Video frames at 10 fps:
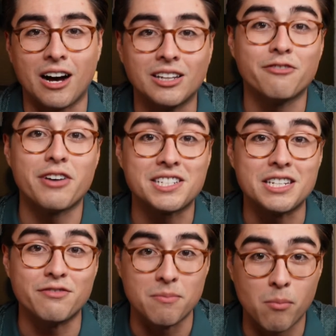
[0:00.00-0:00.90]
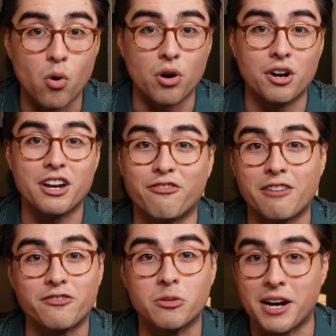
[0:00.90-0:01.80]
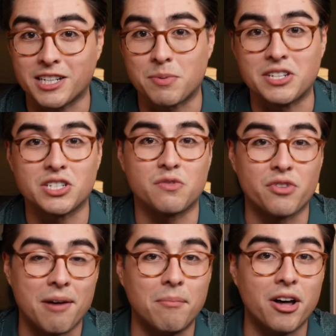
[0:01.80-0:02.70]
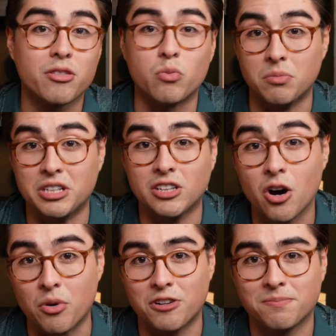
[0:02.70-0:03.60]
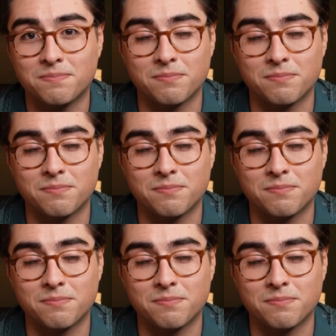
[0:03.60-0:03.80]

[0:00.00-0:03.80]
I'll invest even more I feel my expenses for that month will be lower.